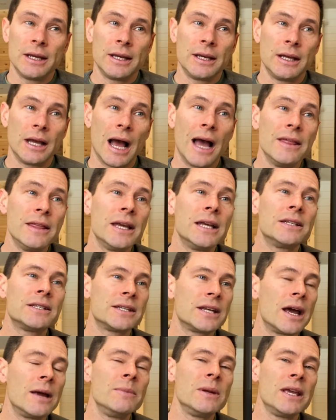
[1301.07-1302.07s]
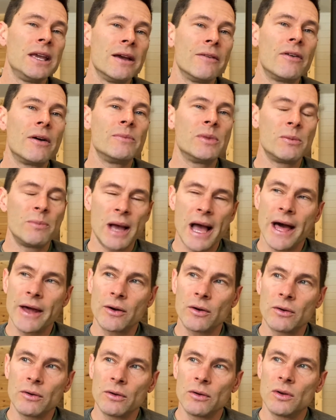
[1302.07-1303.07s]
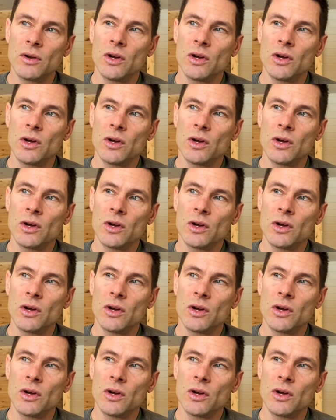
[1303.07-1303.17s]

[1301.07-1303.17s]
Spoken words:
I think it's time to give up the battle